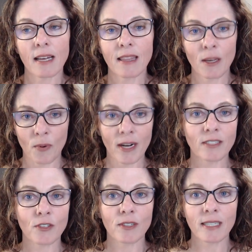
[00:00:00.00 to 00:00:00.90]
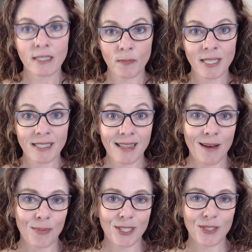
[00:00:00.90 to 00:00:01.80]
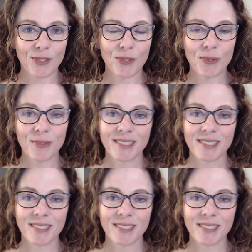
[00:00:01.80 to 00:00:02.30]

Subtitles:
The appraisal is a piece of that puzzle too.